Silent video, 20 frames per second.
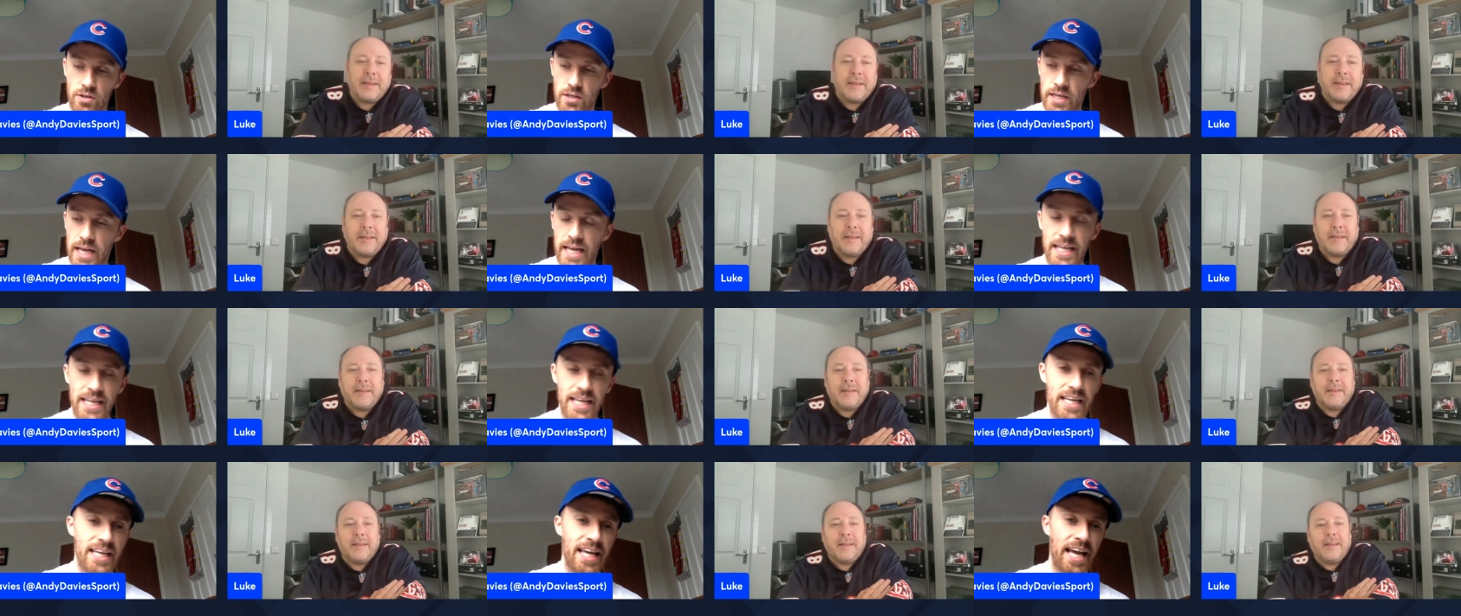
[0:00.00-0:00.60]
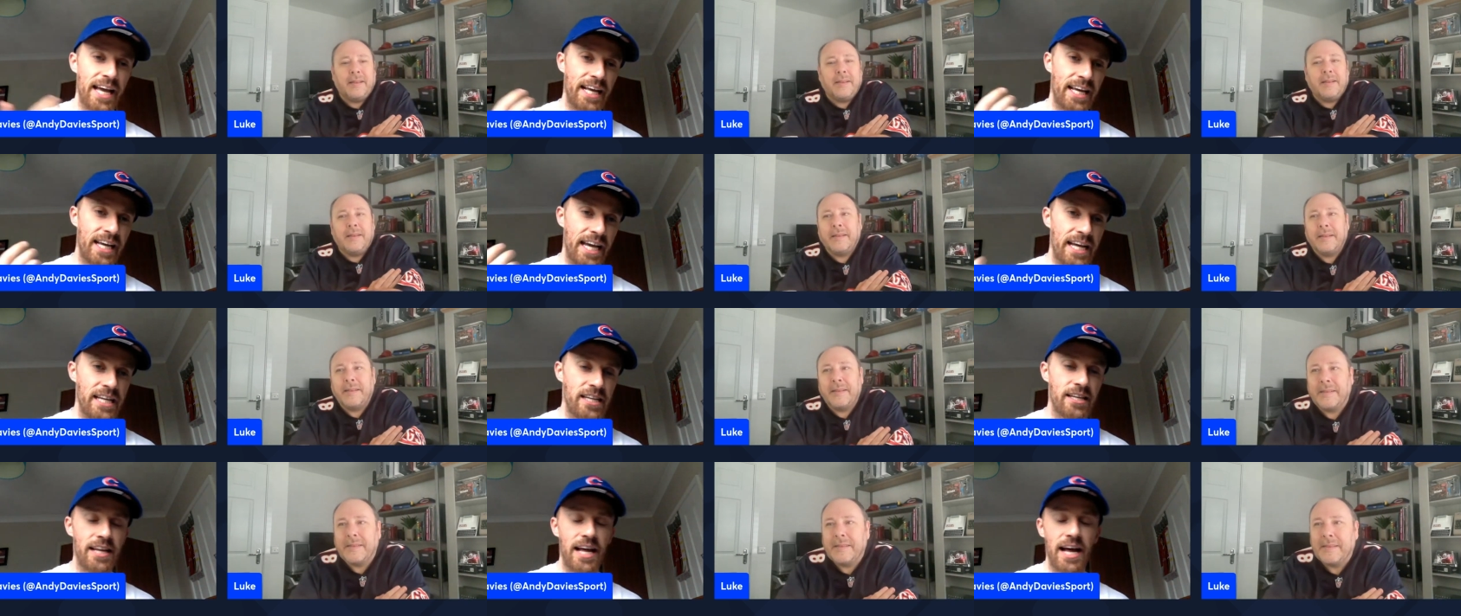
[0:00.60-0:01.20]
Speaker 1: getting in
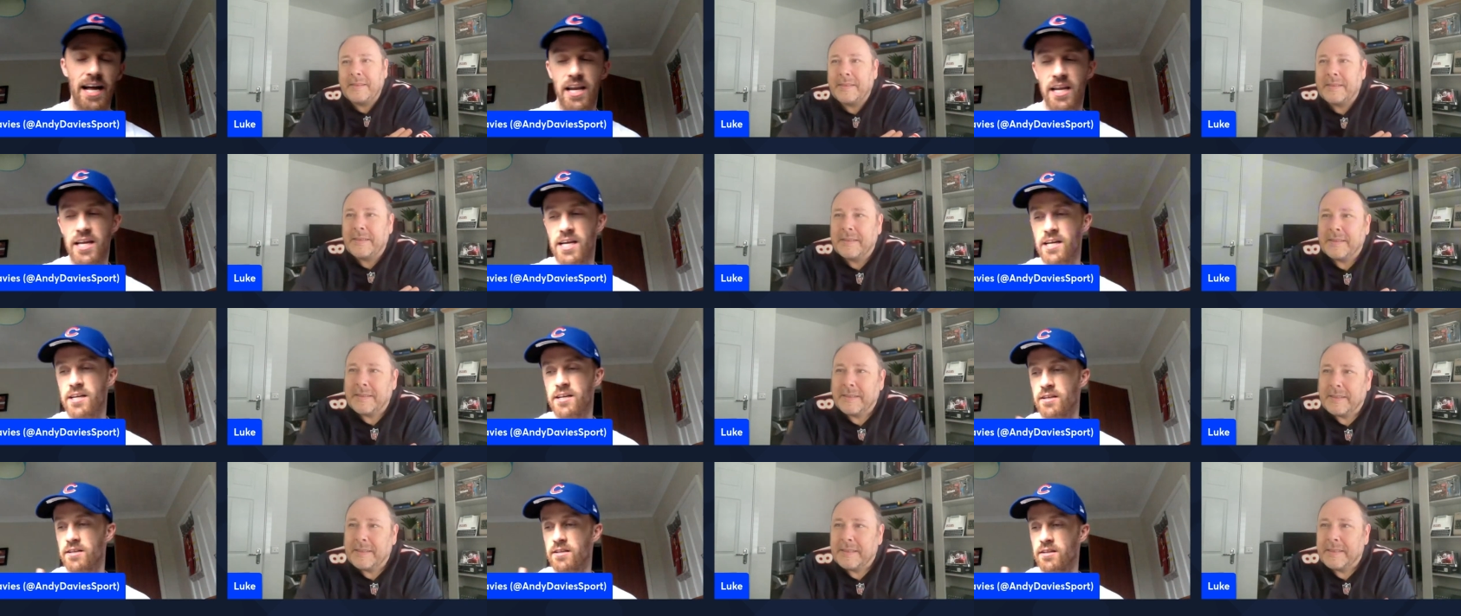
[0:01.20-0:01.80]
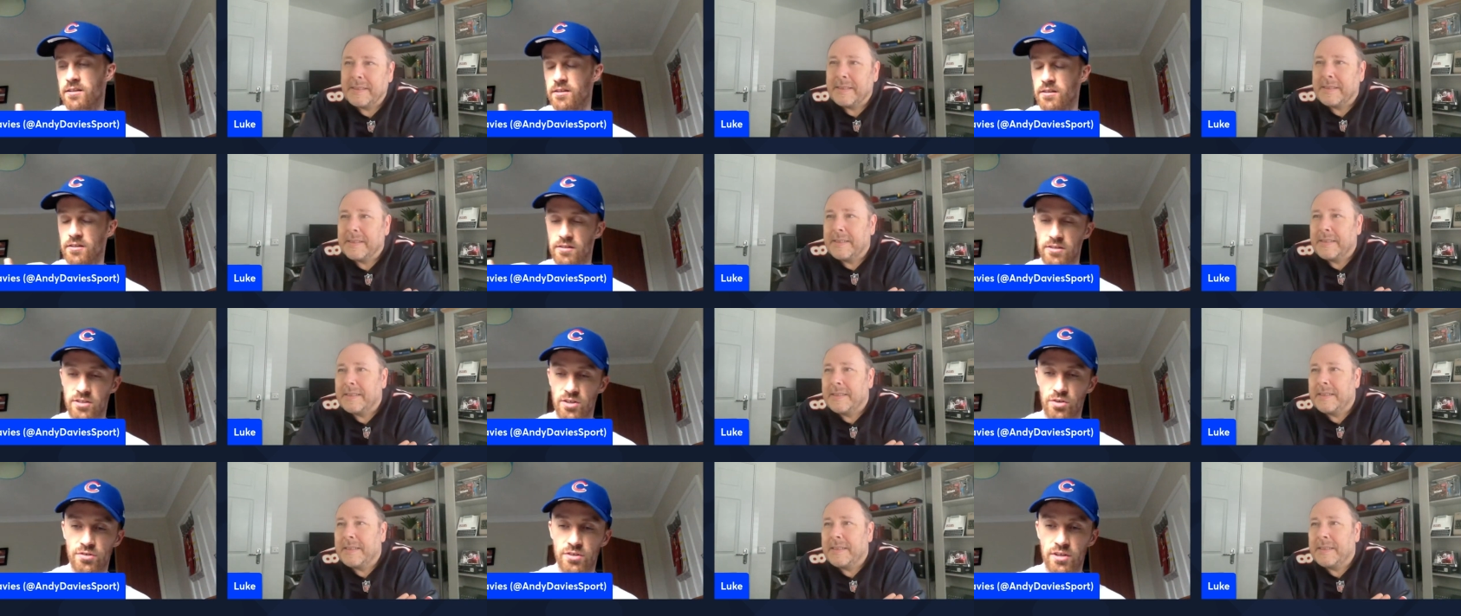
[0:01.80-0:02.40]
Keenan Allen and
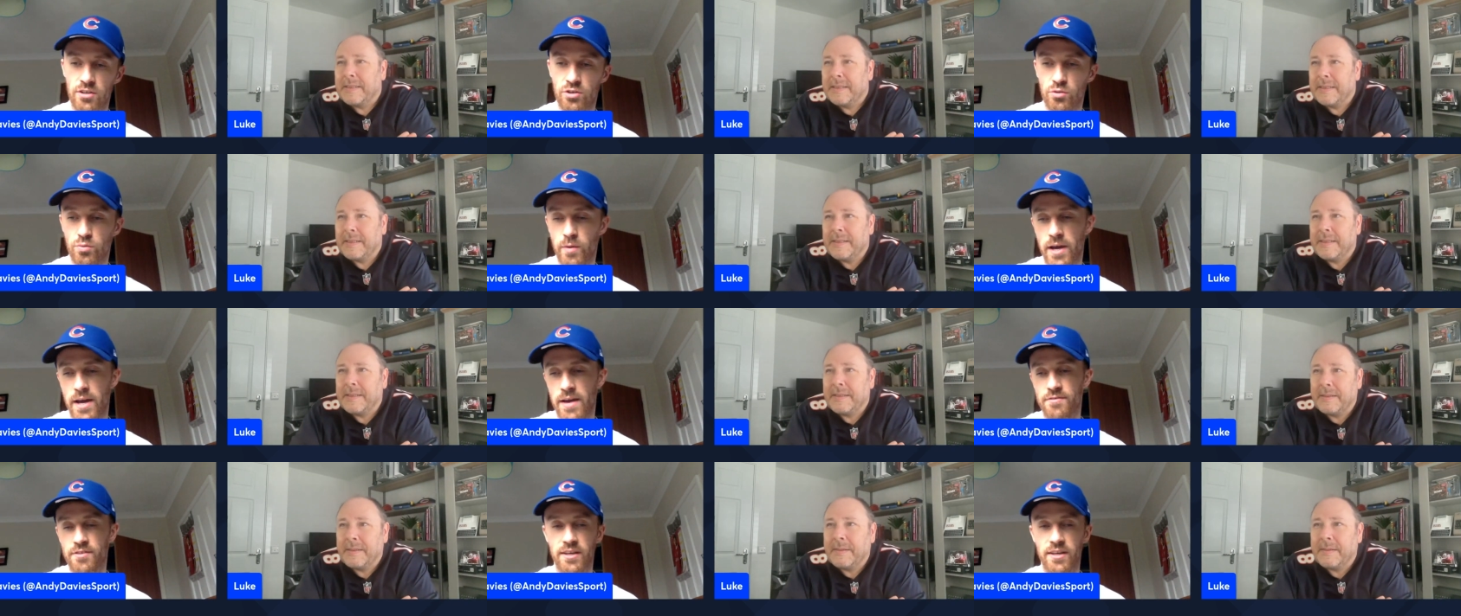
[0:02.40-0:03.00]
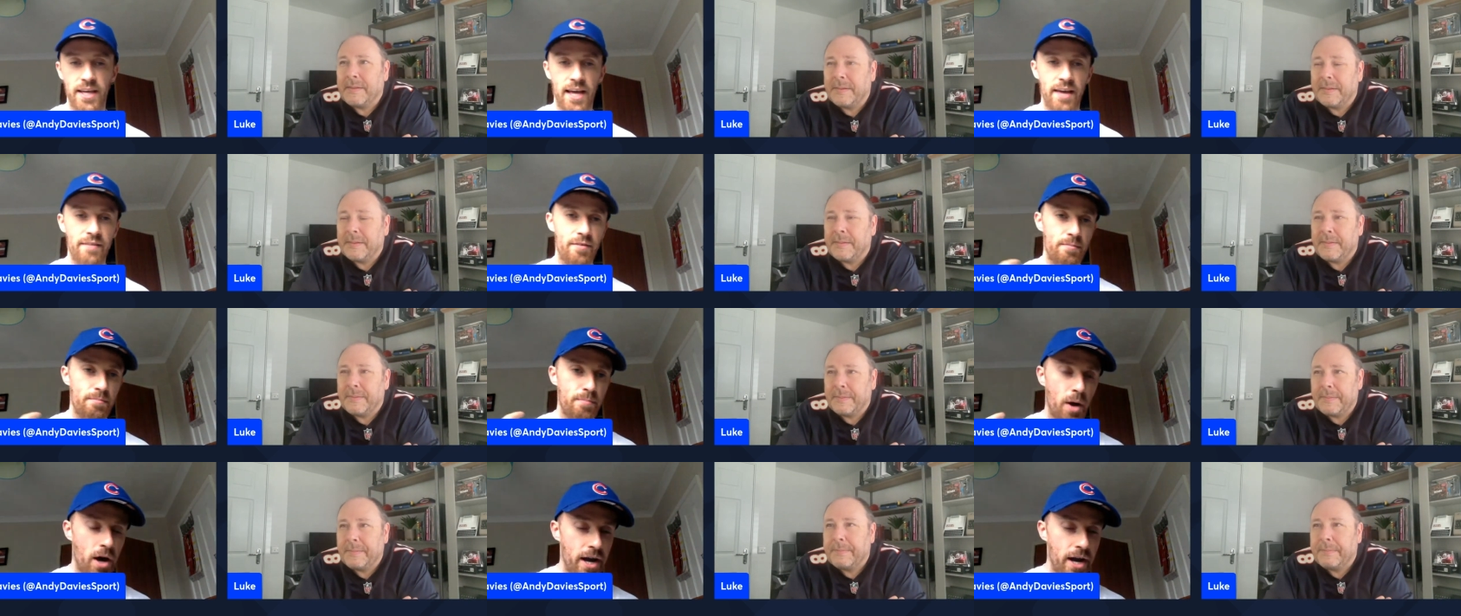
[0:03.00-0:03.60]
DeAndre Swift and
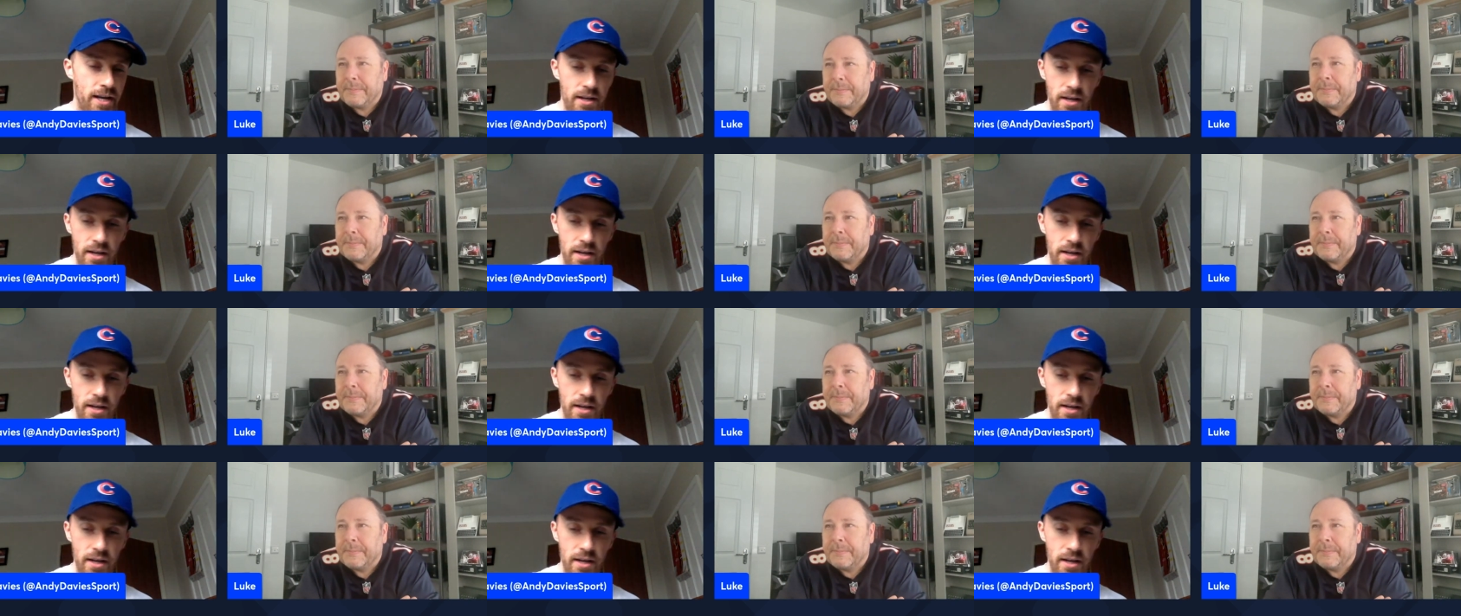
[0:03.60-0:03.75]
Kevin Byard.